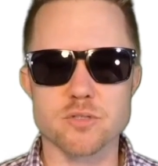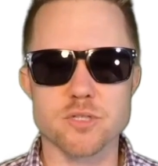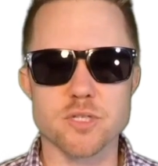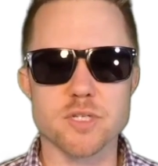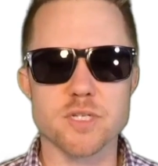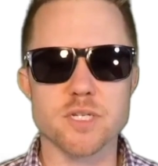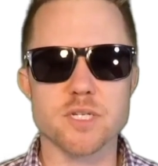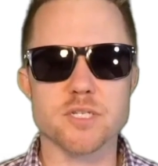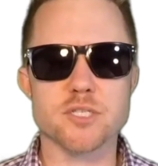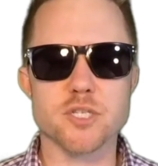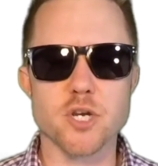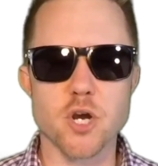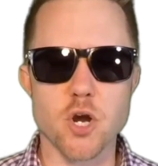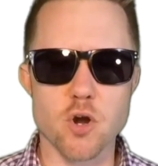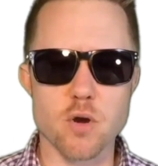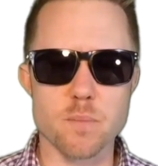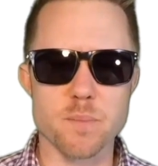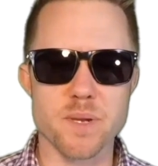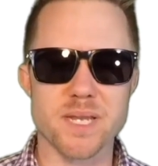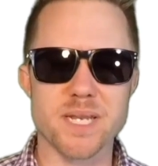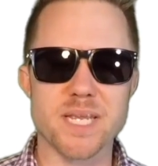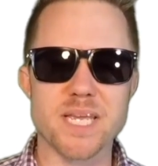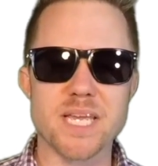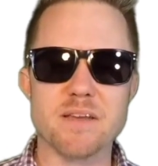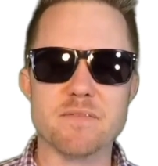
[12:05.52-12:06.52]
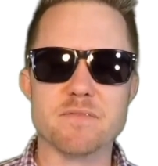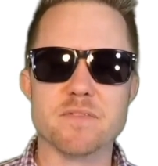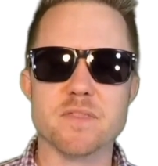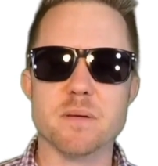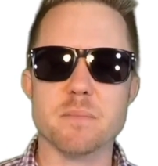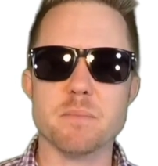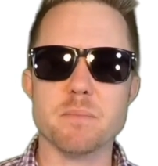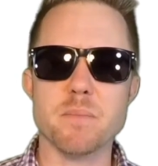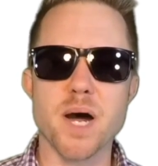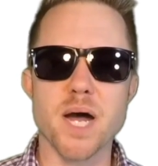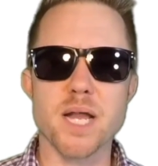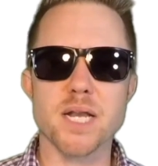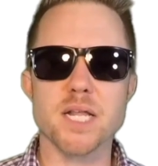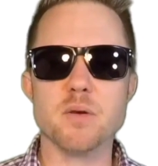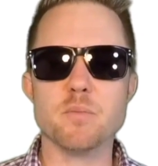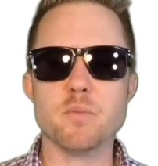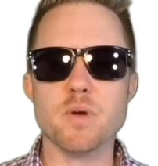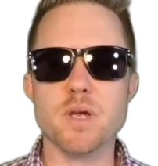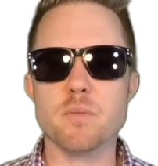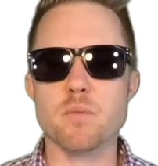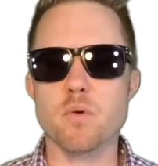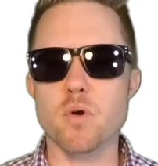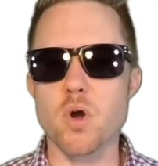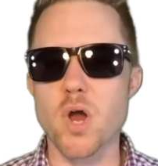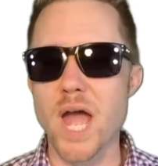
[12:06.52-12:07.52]
to determine if the money
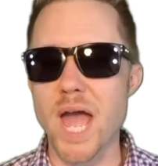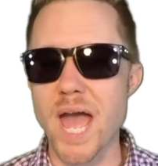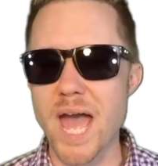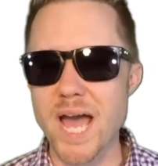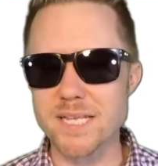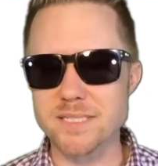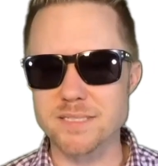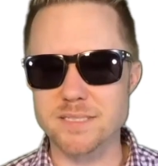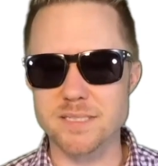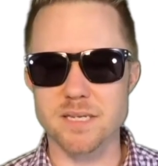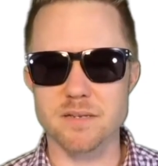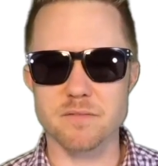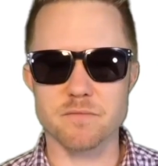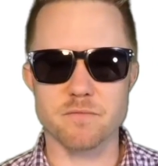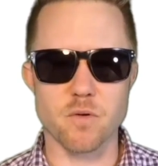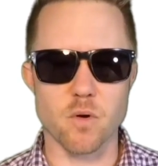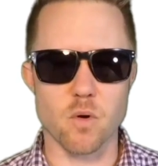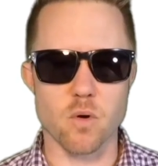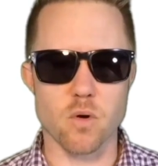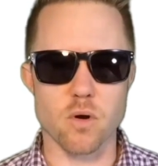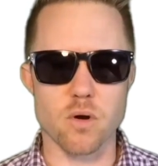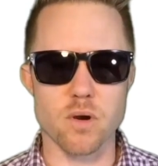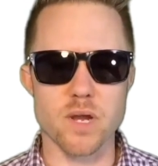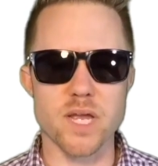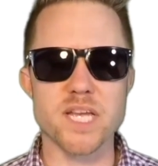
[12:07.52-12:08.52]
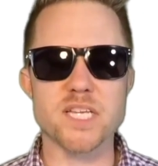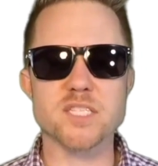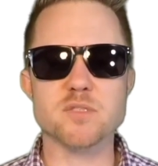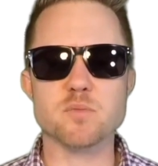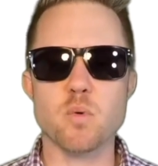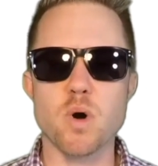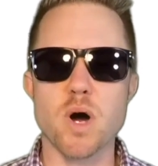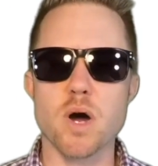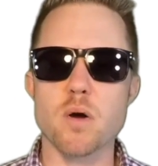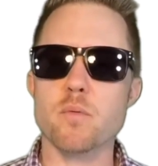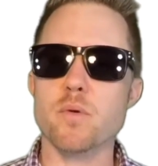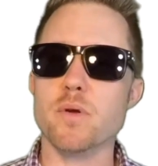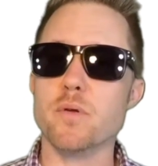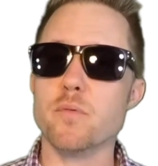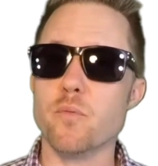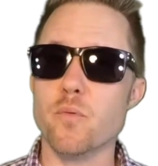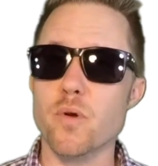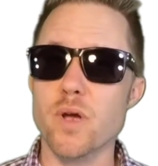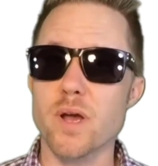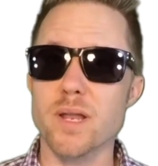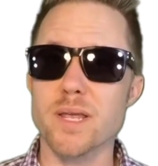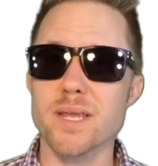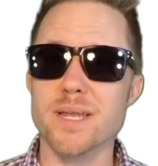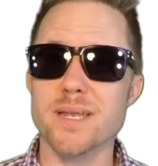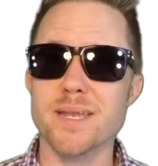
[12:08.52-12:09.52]
we were asking for is what we
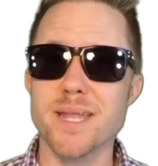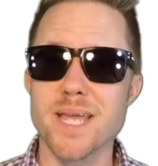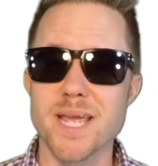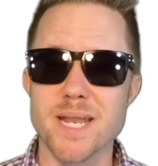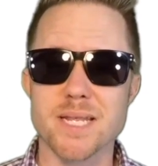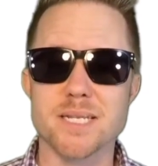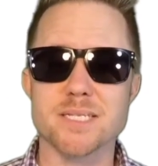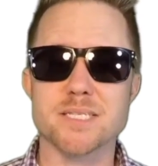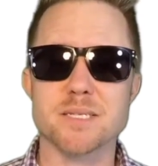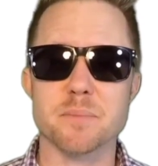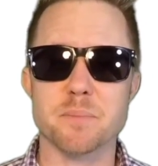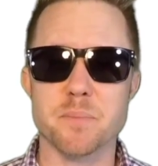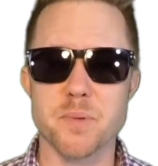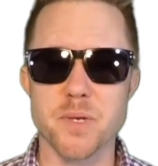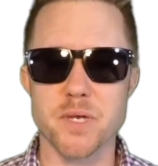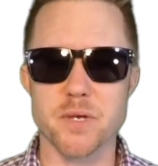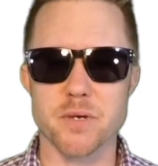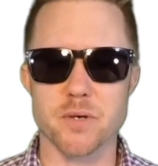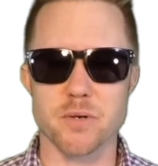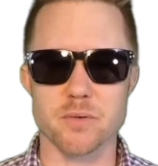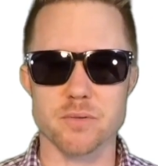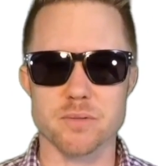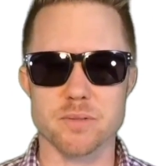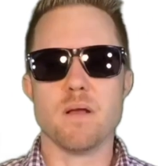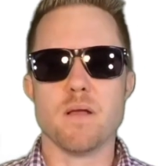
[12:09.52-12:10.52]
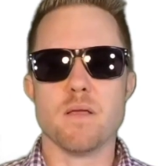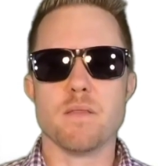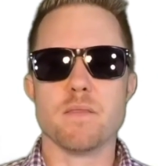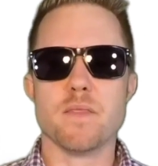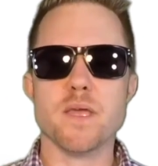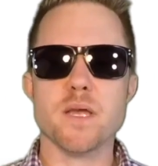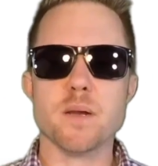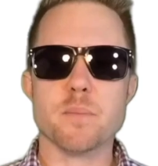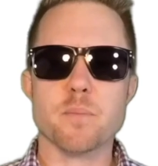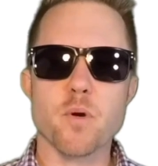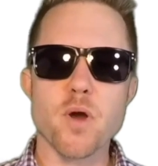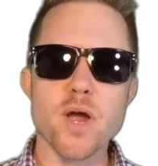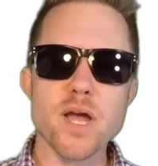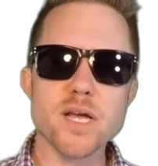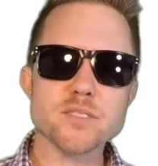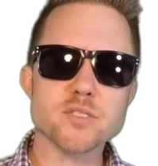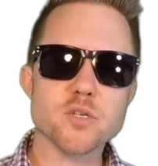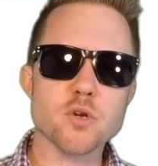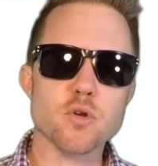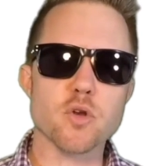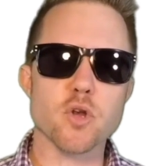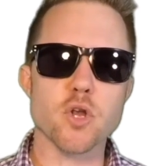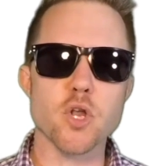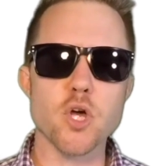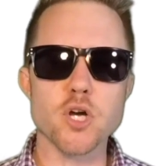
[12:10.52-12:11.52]
really needed to build. The
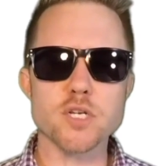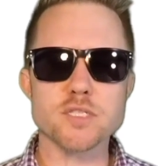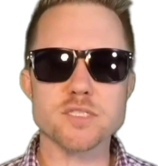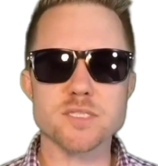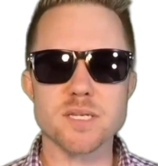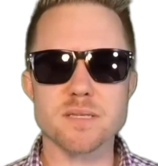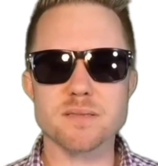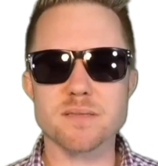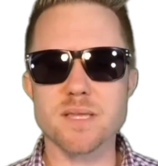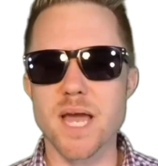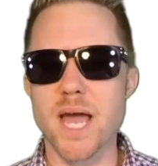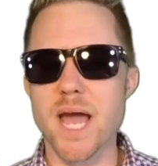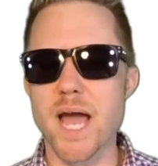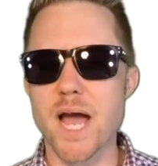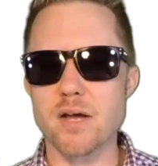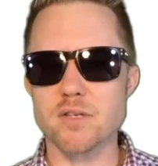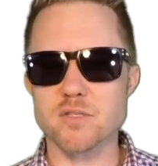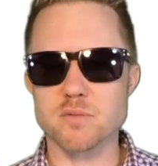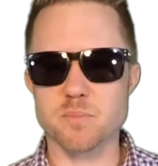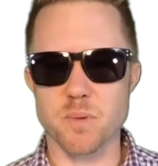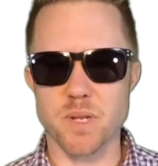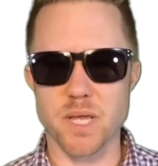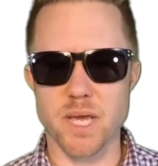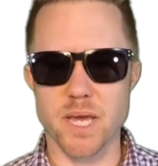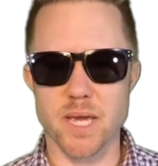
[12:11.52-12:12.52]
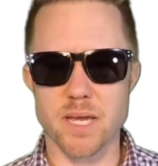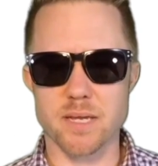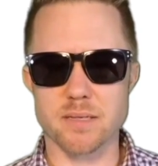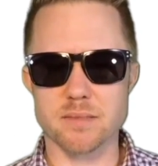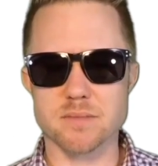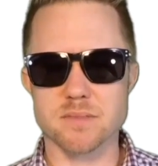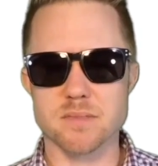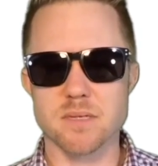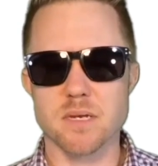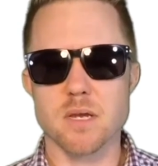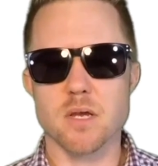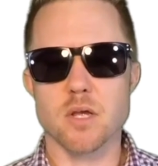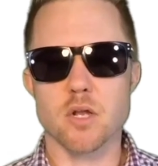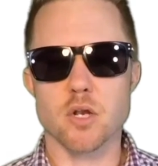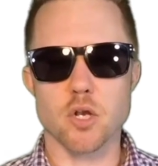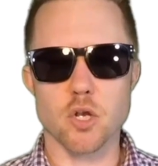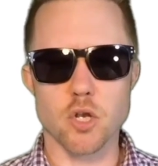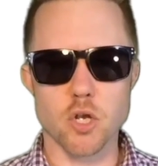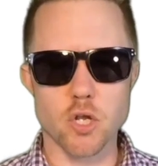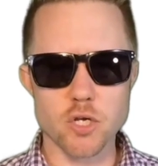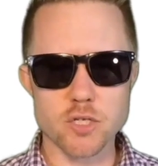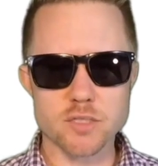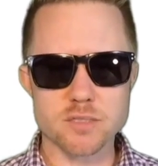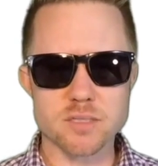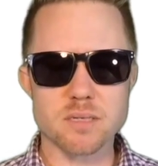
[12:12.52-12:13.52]
appraiser looks at the house plans,
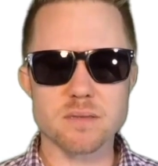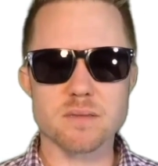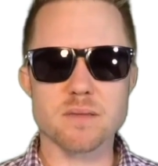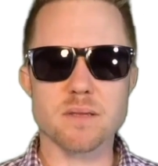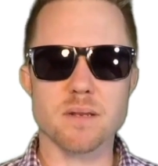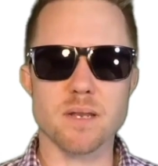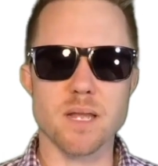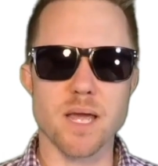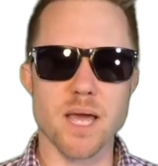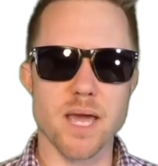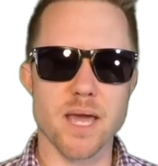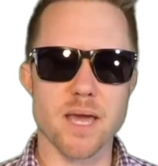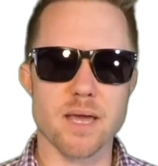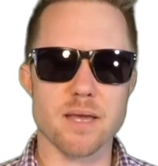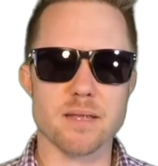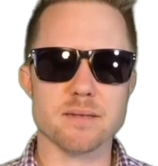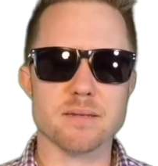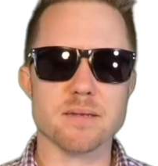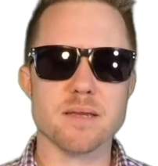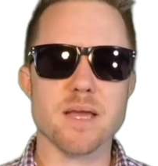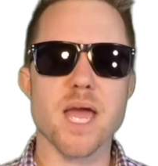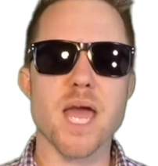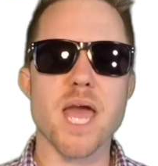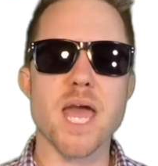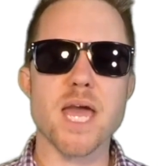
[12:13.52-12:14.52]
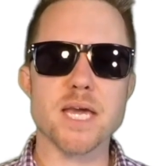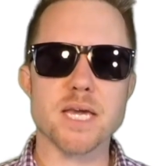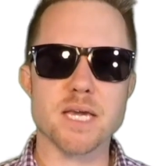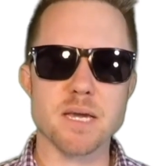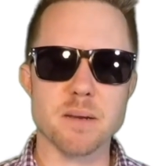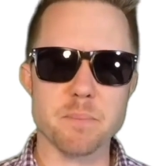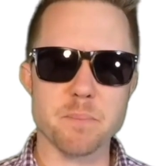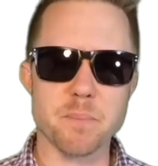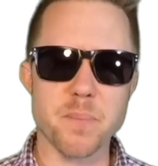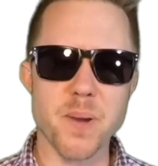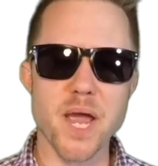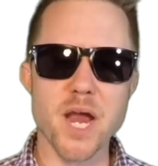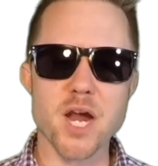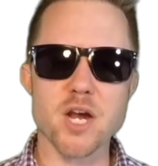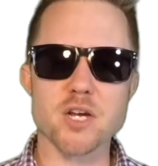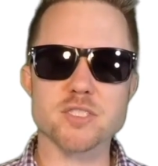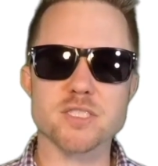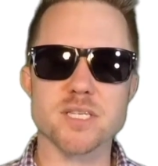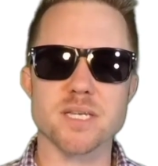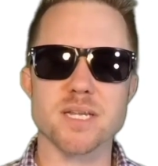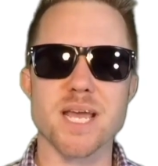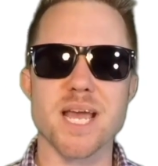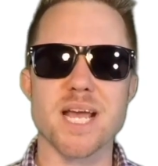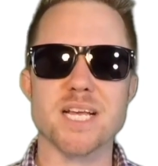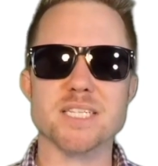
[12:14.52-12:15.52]
looks at the land, and compares
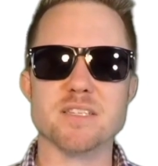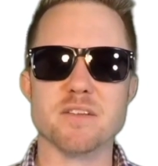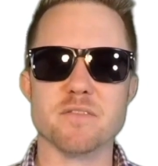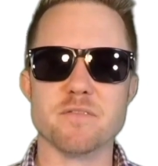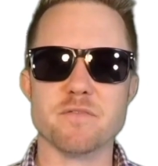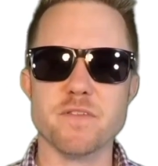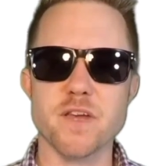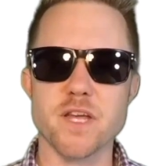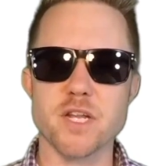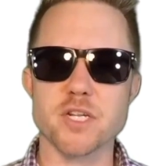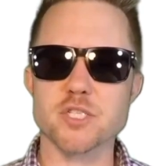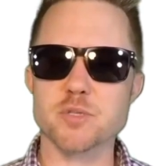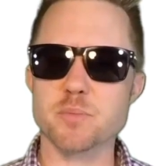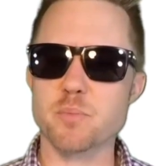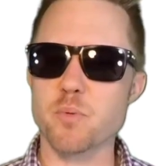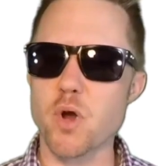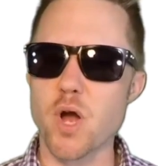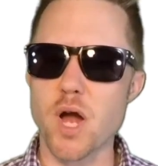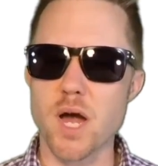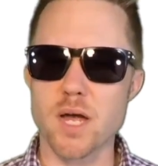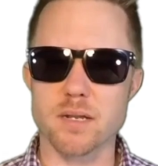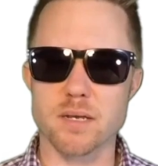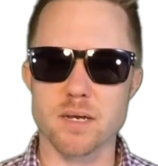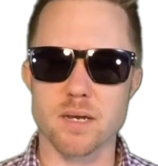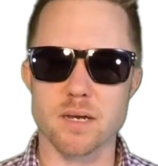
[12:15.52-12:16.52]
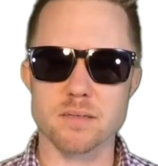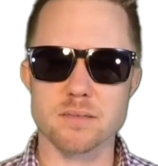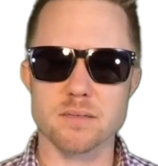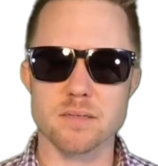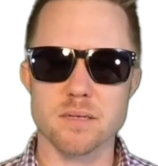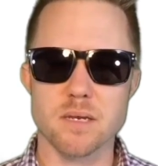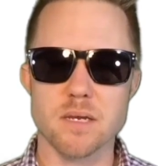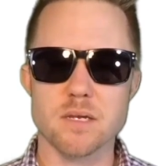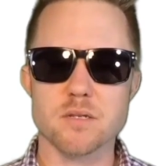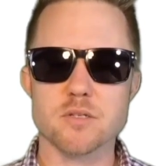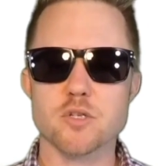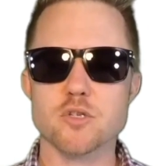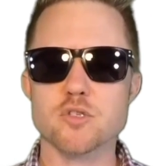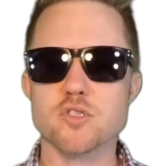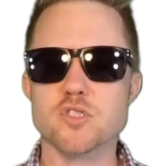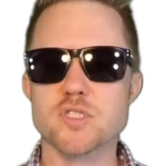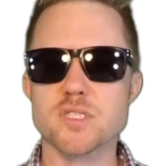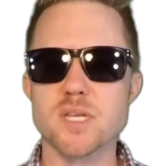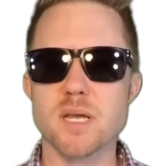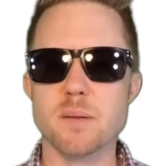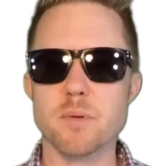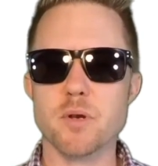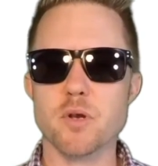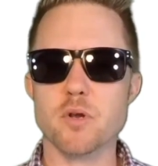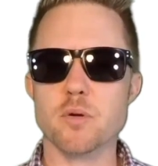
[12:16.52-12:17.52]
it as a finished product to
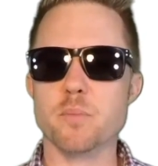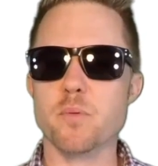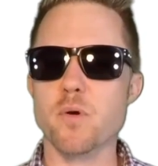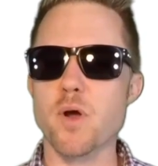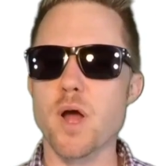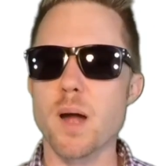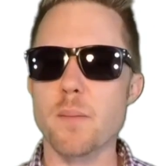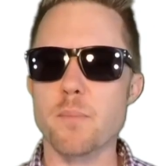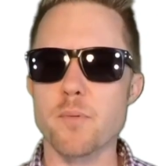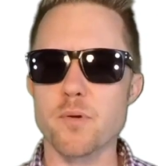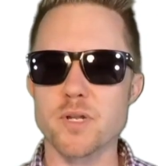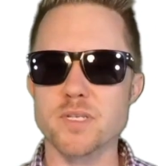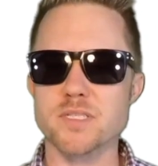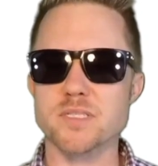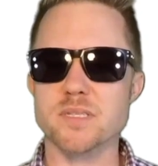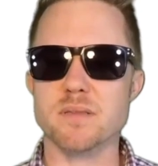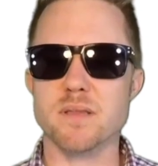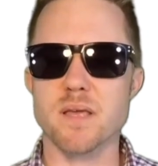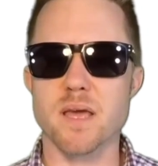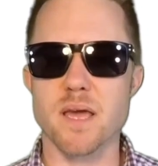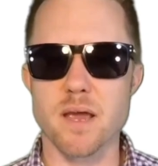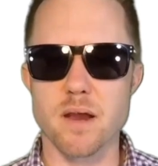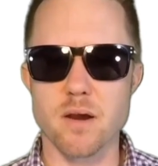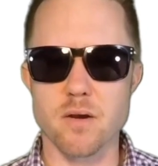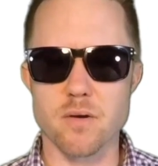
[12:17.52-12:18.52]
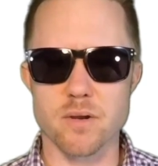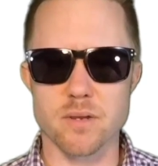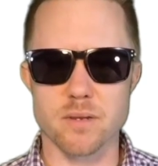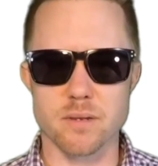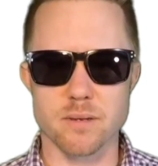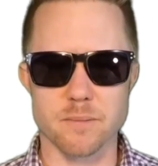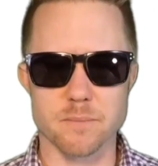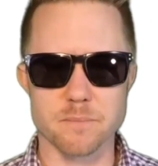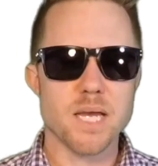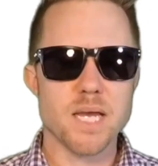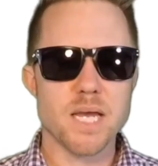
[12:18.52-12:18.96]
similar properties in the area.